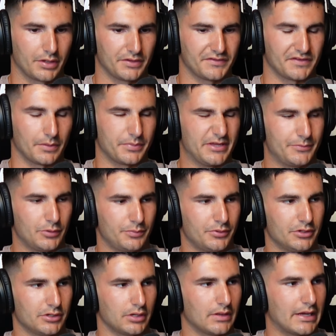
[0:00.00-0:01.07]
some people
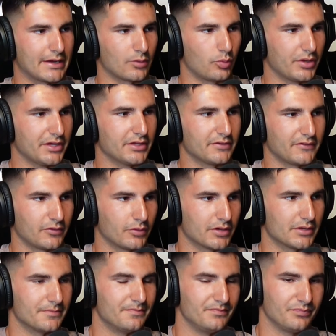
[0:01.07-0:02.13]
put a lot of weight into
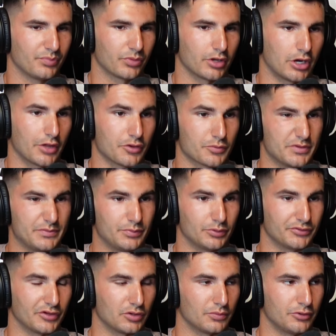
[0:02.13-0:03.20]
it. Other people
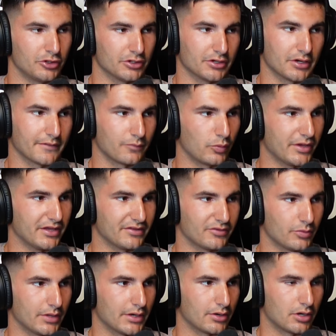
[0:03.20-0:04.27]
don't put enough weight
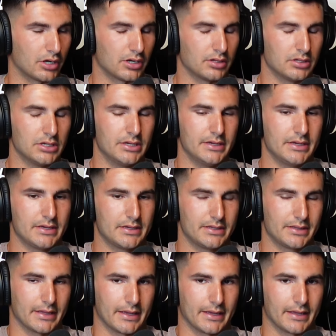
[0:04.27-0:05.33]
into it at all.
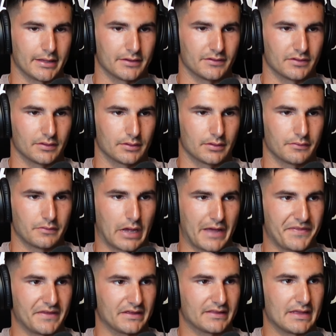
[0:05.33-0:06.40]
And I
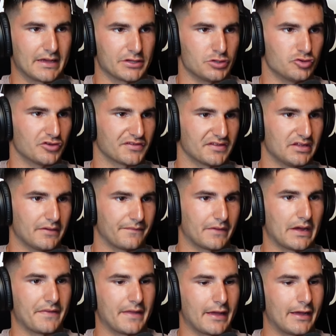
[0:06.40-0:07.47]
think that you just need to
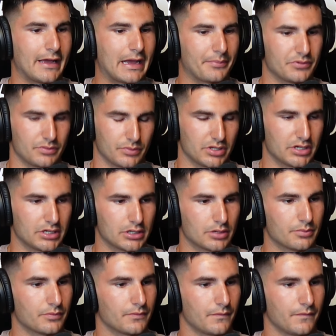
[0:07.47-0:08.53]
find that happy
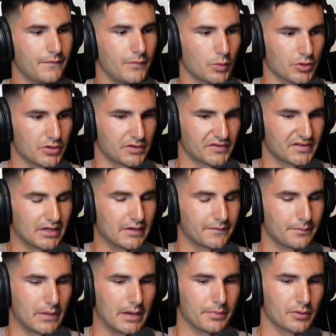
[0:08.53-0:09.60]
medium for
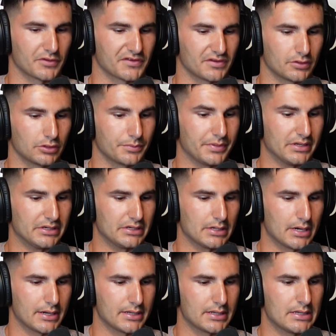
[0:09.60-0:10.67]
yourself. My personal opinion
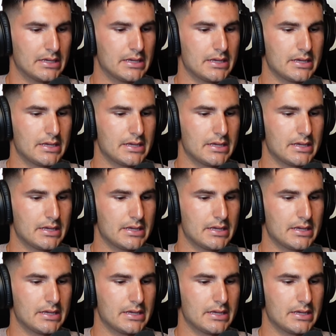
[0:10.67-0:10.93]
on it